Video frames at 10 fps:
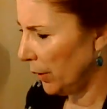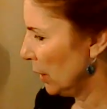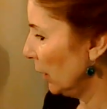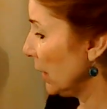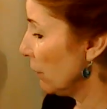
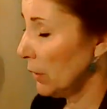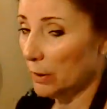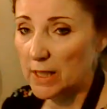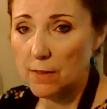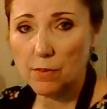they leave the
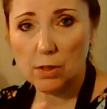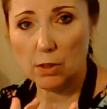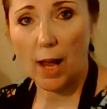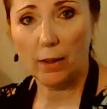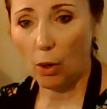leaves
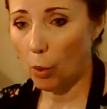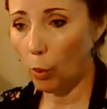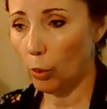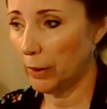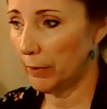kind of
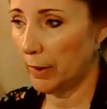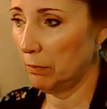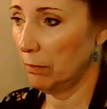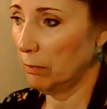whole, and then